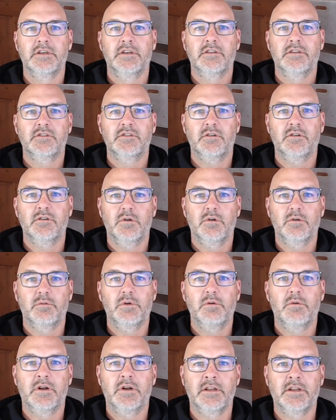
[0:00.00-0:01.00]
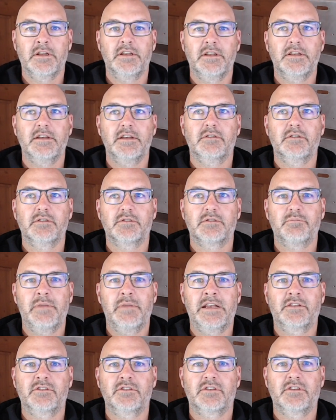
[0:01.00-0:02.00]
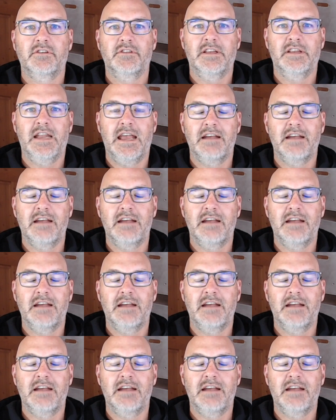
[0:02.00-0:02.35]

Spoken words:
So what we wanted to do is make sure that